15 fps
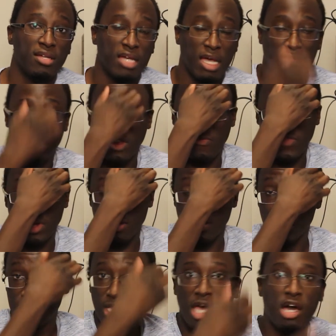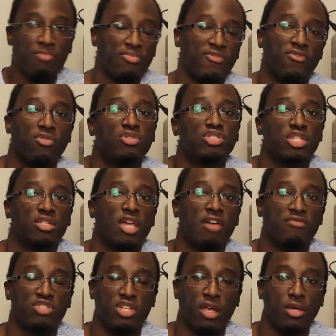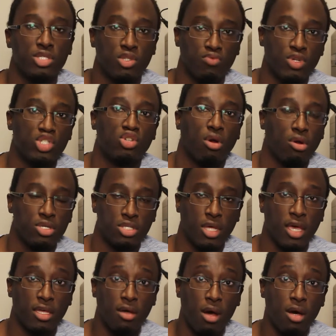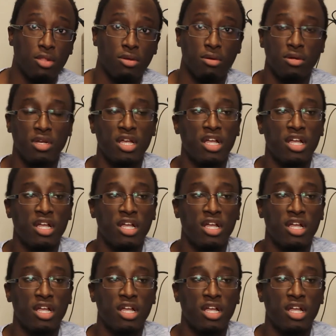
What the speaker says: We need to figure this out before she can have a chance to recharge that collar.